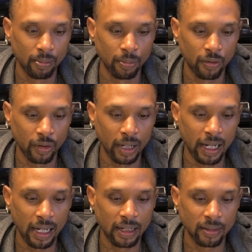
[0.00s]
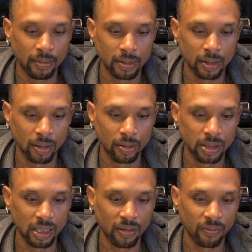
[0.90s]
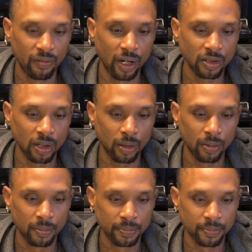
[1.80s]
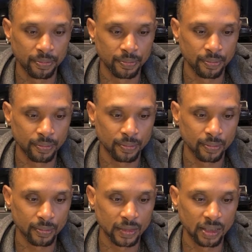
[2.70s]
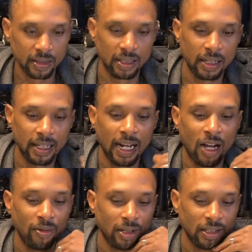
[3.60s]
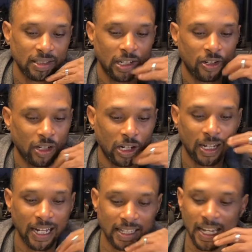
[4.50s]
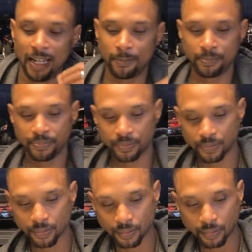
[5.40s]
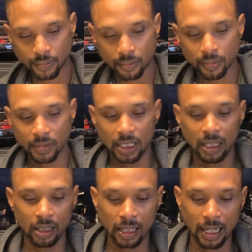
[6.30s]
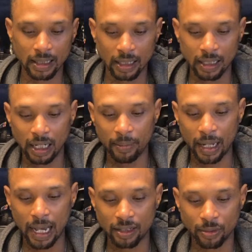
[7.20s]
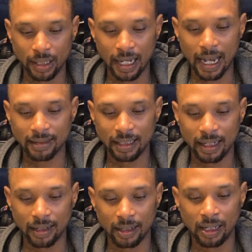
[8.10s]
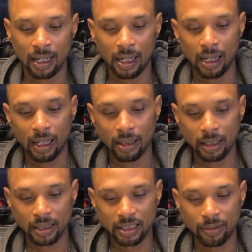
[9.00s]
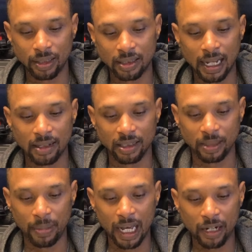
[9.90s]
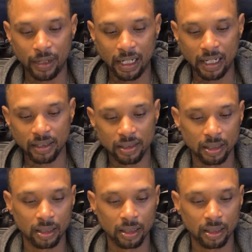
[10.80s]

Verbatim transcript: Move her head, so she's functional. Check that out. We're gonna set her there like that. And look at the goodie bag so we can actually get a, a look and see what size this battery is.